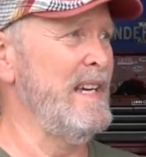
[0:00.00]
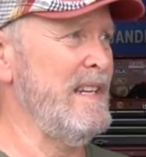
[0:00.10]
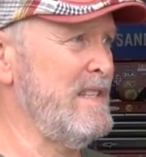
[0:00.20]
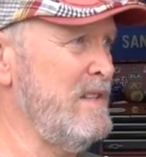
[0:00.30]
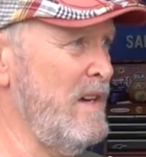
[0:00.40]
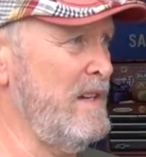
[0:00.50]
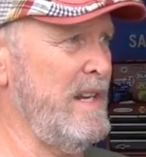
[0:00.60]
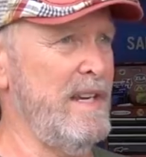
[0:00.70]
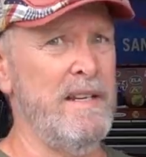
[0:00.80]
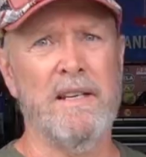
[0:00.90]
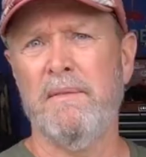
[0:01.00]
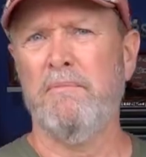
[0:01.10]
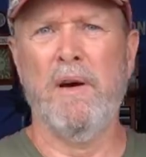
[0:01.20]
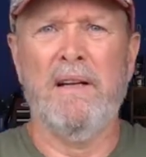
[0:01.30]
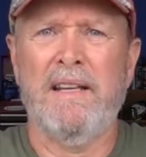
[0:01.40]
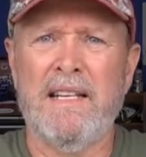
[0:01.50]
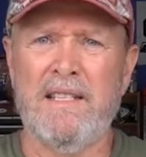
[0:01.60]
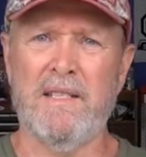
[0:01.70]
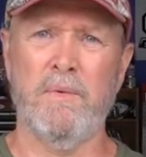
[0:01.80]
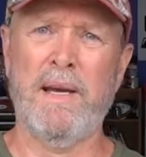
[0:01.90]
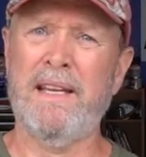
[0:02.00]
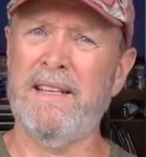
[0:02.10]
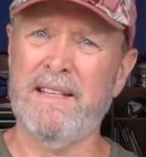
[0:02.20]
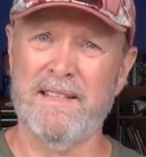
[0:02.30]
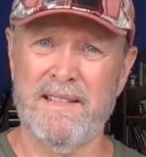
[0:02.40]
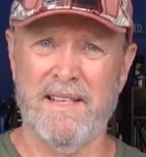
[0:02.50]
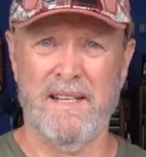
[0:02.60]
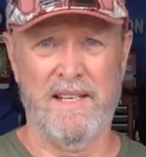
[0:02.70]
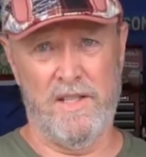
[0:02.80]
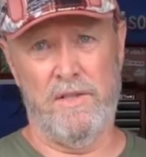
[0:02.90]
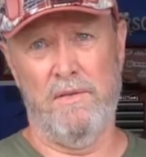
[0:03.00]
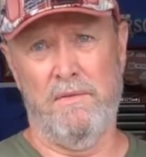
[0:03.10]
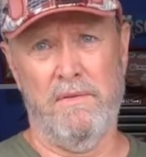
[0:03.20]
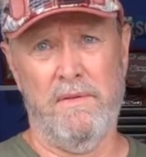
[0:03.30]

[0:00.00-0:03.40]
It's not a, well, that's the way it is issue.